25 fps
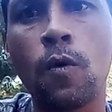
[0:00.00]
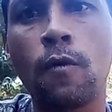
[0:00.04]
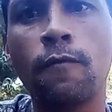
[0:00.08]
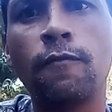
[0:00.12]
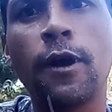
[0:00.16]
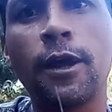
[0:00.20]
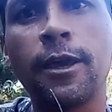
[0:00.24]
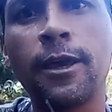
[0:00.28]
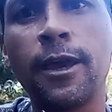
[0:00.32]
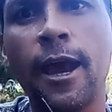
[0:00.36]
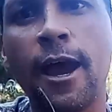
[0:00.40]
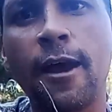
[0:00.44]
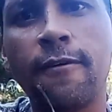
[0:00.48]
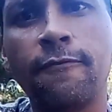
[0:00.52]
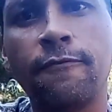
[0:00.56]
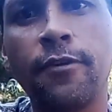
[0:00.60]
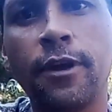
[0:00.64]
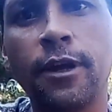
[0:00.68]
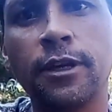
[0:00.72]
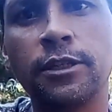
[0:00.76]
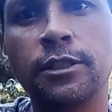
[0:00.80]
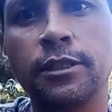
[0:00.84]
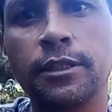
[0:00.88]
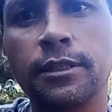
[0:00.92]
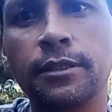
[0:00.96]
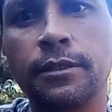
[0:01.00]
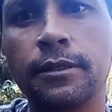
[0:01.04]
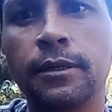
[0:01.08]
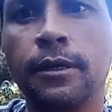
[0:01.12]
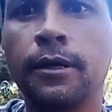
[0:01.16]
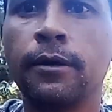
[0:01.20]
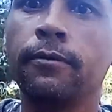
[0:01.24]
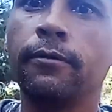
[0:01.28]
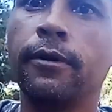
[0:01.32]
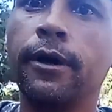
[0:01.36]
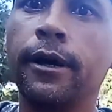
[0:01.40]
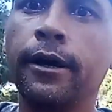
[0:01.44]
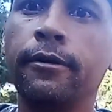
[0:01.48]
for catfishing.
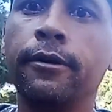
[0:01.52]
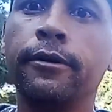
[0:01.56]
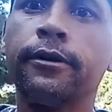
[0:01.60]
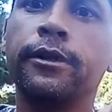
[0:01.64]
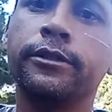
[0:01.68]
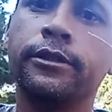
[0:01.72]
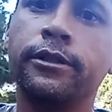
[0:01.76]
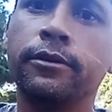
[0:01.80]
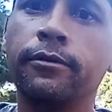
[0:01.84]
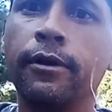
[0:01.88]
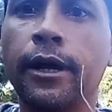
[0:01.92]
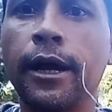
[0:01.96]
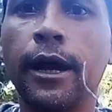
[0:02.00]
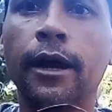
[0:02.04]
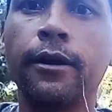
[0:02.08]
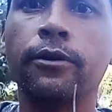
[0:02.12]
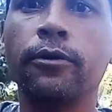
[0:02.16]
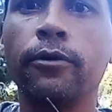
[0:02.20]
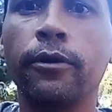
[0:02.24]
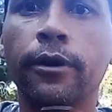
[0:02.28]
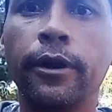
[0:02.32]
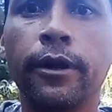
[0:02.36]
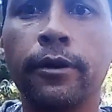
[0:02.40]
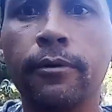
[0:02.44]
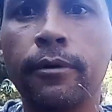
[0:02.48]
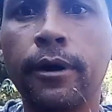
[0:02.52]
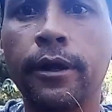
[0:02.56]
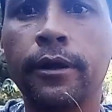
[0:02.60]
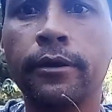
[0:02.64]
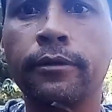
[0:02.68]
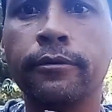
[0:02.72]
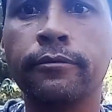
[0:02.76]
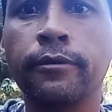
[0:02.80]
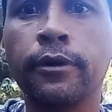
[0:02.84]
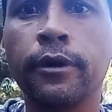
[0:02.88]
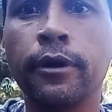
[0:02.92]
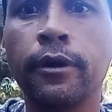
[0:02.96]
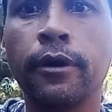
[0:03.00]
Well, this is the way I do it anyway.
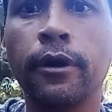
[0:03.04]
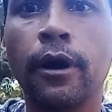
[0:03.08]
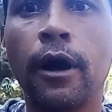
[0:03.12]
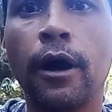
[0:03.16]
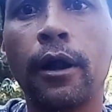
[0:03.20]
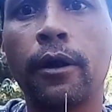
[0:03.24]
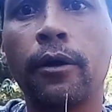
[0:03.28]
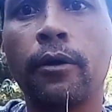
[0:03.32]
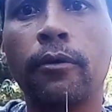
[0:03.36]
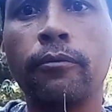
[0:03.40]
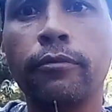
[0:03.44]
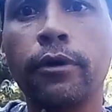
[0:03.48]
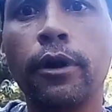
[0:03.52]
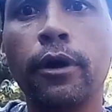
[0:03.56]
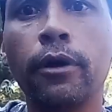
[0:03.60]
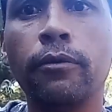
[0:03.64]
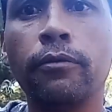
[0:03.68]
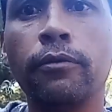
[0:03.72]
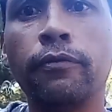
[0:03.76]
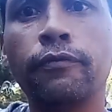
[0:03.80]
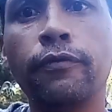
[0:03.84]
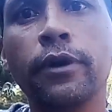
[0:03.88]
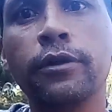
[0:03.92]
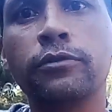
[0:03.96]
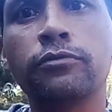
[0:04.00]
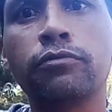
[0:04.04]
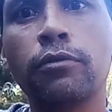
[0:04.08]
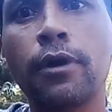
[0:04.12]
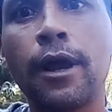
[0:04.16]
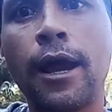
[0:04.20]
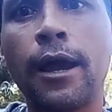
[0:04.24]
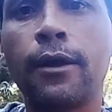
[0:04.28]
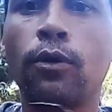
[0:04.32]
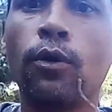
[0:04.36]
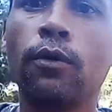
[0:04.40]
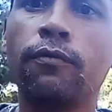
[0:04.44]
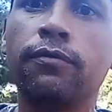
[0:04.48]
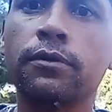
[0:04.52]
I don't know if it's
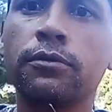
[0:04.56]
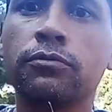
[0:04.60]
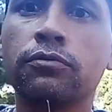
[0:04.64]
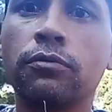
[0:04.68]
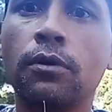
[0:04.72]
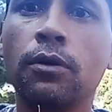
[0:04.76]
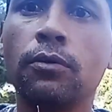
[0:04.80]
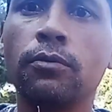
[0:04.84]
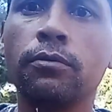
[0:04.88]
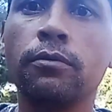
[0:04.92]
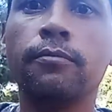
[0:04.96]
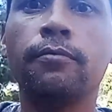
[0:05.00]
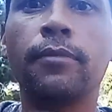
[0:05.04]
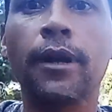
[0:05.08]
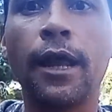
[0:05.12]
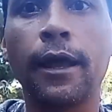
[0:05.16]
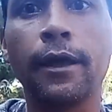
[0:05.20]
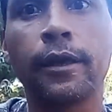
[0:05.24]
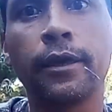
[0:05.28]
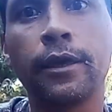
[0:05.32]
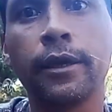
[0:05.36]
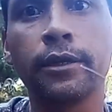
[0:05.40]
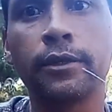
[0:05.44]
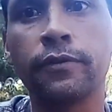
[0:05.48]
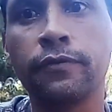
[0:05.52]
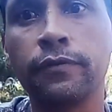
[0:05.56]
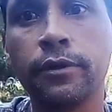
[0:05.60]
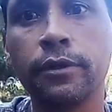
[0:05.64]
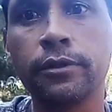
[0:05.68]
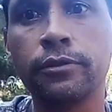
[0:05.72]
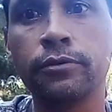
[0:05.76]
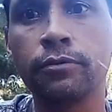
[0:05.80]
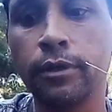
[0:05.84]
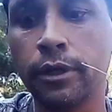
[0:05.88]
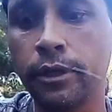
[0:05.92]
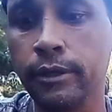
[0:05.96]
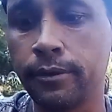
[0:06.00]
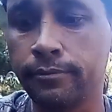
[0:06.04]
right or if it's wrong, but I catch fish
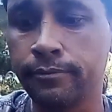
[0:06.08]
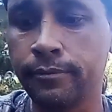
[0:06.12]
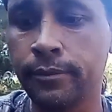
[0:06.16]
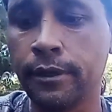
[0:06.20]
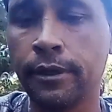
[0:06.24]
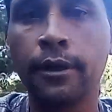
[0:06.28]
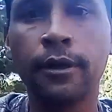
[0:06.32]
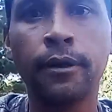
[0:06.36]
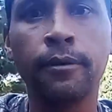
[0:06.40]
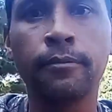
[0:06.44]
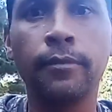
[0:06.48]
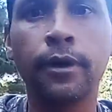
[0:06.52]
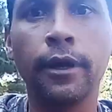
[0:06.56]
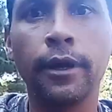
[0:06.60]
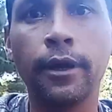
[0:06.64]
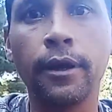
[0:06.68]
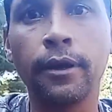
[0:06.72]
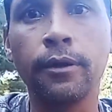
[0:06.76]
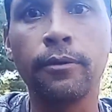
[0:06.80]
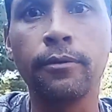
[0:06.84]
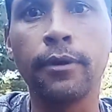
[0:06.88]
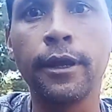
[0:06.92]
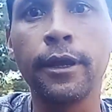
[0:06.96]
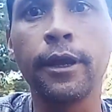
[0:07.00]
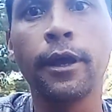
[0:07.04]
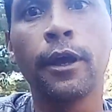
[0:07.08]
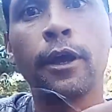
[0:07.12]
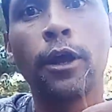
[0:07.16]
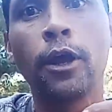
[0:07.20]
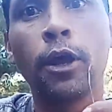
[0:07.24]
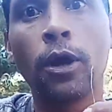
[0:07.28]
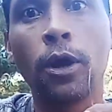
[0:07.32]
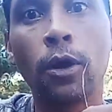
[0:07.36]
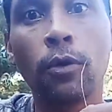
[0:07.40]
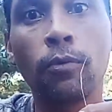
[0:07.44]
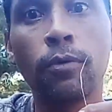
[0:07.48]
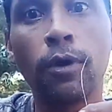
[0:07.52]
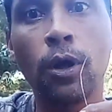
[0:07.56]
with it. But anyway,
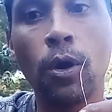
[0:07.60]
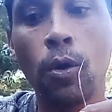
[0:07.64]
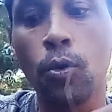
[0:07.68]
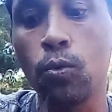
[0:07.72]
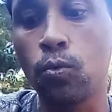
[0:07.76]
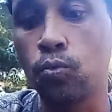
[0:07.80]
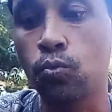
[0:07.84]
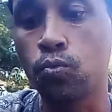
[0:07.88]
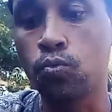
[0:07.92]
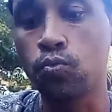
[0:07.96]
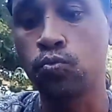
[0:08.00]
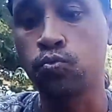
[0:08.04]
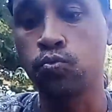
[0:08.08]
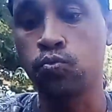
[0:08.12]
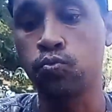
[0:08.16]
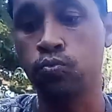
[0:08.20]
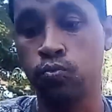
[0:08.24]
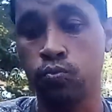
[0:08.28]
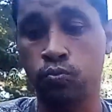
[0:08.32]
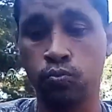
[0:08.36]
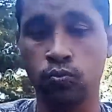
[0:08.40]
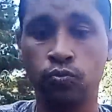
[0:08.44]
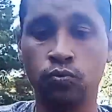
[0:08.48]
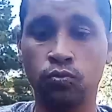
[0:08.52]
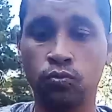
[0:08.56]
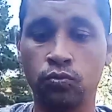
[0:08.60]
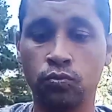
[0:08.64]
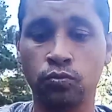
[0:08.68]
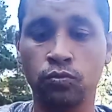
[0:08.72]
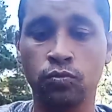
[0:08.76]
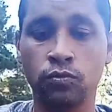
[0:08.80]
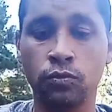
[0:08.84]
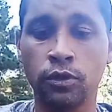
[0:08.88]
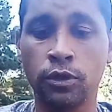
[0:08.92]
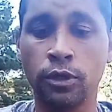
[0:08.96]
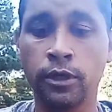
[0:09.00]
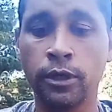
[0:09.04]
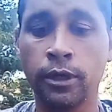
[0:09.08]
here we go.
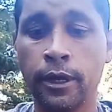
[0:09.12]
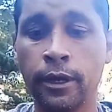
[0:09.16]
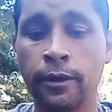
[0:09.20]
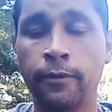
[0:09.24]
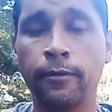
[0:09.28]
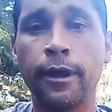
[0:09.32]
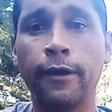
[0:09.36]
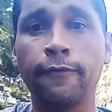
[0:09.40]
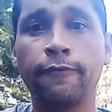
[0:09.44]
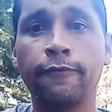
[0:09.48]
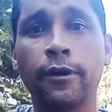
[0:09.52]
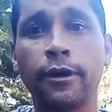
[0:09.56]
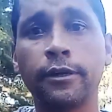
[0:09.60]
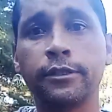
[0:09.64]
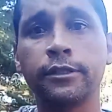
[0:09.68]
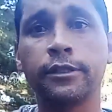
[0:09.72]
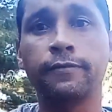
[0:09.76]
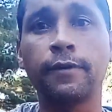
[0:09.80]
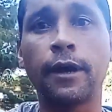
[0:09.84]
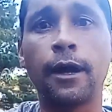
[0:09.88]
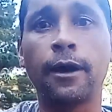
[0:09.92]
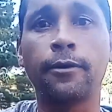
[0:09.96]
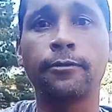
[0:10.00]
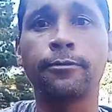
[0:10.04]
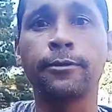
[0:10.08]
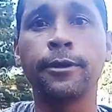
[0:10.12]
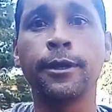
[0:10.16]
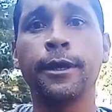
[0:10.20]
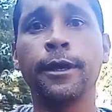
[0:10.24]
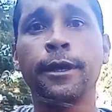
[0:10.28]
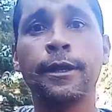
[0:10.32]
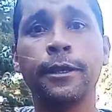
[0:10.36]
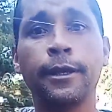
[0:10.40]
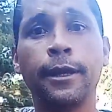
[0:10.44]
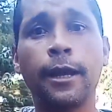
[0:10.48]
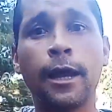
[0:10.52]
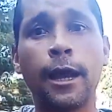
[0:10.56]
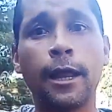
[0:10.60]
Well, first of all,
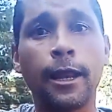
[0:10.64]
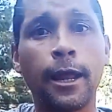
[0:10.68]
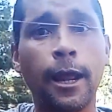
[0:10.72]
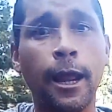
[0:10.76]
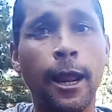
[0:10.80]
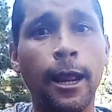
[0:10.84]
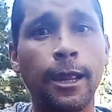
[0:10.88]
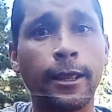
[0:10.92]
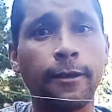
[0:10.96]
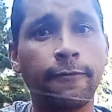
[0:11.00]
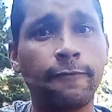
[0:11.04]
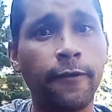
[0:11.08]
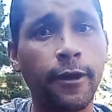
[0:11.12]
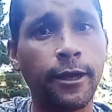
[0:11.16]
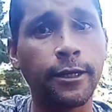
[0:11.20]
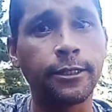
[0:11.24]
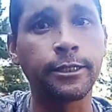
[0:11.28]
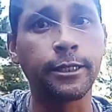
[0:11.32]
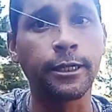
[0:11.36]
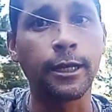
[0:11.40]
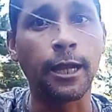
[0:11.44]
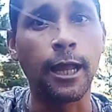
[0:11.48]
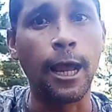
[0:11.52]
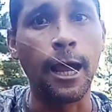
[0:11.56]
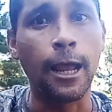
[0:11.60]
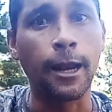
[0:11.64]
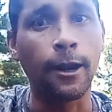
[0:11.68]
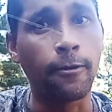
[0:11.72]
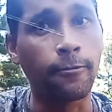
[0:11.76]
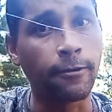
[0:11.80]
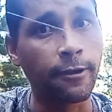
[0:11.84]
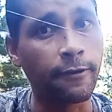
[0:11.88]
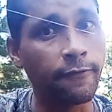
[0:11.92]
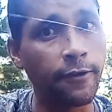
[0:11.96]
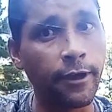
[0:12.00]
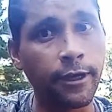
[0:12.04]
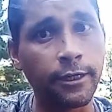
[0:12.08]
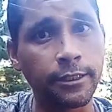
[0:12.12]
you got to have your fishing line on
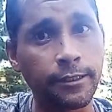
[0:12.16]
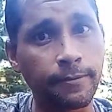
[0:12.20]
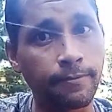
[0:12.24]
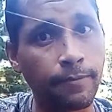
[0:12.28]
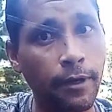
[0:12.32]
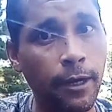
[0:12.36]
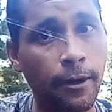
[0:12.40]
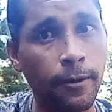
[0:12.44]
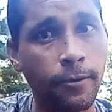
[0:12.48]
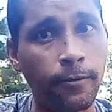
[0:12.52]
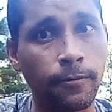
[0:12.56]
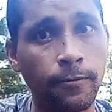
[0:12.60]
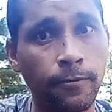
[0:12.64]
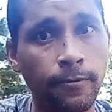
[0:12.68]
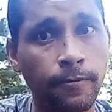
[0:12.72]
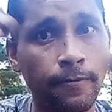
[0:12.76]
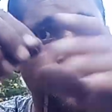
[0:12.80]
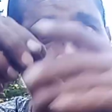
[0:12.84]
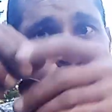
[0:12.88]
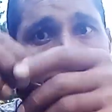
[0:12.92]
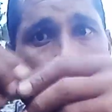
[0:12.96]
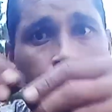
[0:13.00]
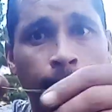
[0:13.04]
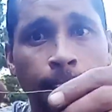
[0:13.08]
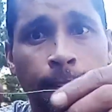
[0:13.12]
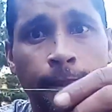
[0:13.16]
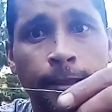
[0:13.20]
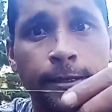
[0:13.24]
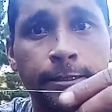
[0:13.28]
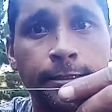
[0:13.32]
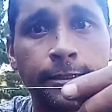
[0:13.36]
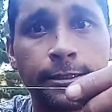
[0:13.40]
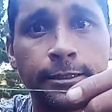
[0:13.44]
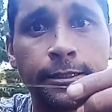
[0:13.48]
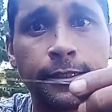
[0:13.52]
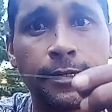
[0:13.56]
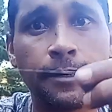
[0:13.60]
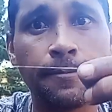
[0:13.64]
your fishing pole.
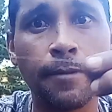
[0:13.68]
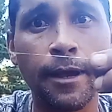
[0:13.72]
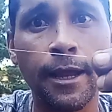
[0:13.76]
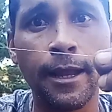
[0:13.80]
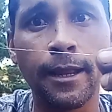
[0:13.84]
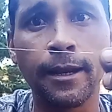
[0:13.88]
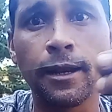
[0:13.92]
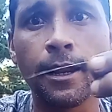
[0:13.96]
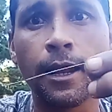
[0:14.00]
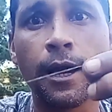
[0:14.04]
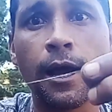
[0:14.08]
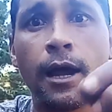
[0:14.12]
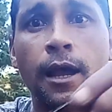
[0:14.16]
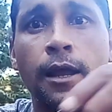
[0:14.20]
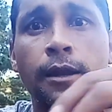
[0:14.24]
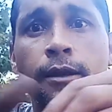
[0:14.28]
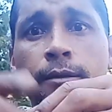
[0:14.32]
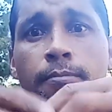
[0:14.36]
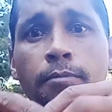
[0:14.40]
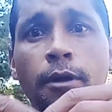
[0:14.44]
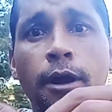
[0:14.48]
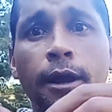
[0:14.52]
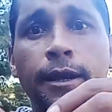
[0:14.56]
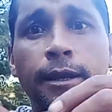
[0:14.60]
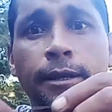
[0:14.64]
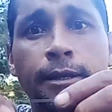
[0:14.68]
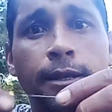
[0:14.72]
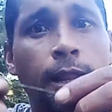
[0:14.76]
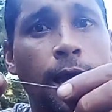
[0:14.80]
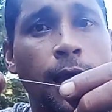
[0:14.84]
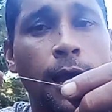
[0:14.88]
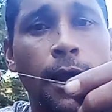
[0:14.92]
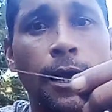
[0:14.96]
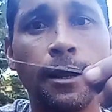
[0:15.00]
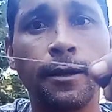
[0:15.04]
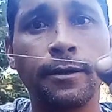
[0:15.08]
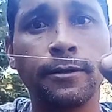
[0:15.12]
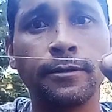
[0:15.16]
This is the main line, the braided
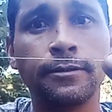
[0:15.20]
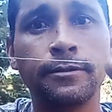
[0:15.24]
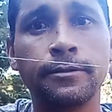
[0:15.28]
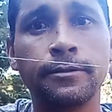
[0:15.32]
line.